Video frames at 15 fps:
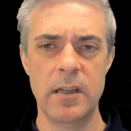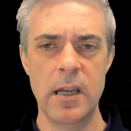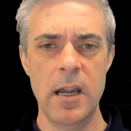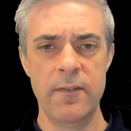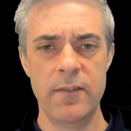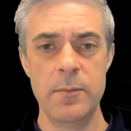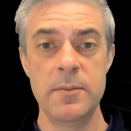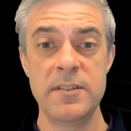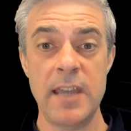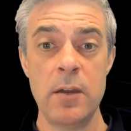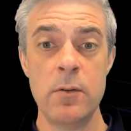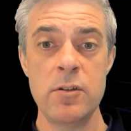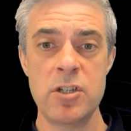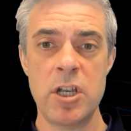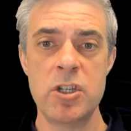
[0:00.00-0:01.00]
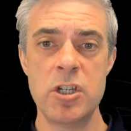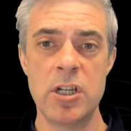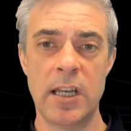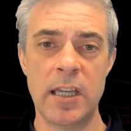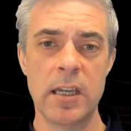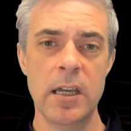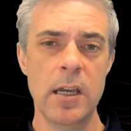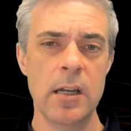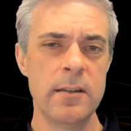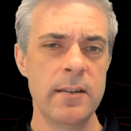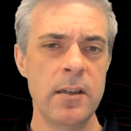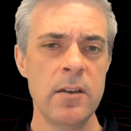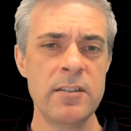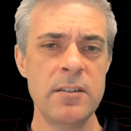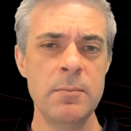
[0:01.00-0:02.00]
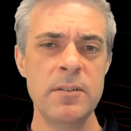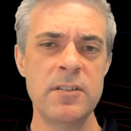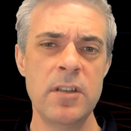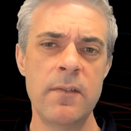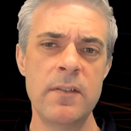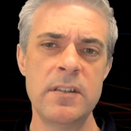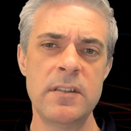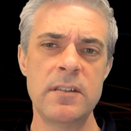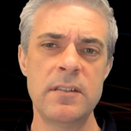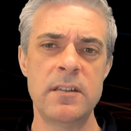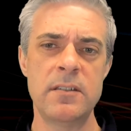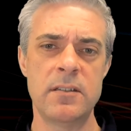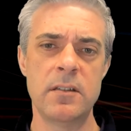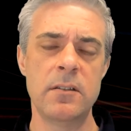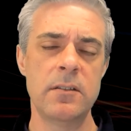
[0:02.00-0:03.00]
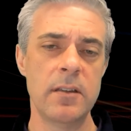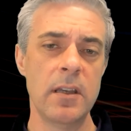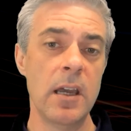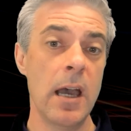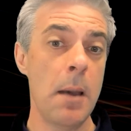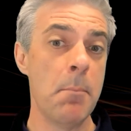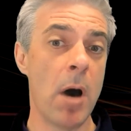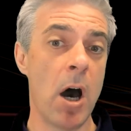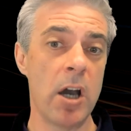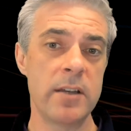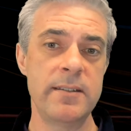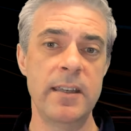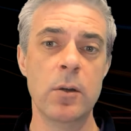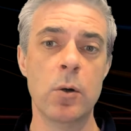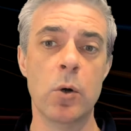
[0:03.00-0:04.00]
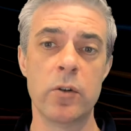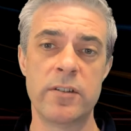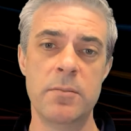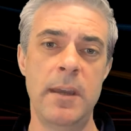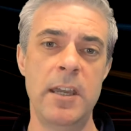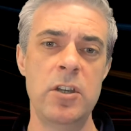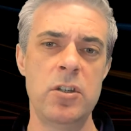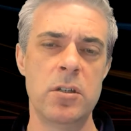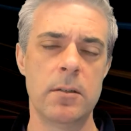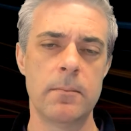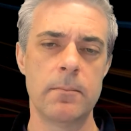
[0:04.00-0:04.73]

from sales scheduling to customer service assistance and marketing automation.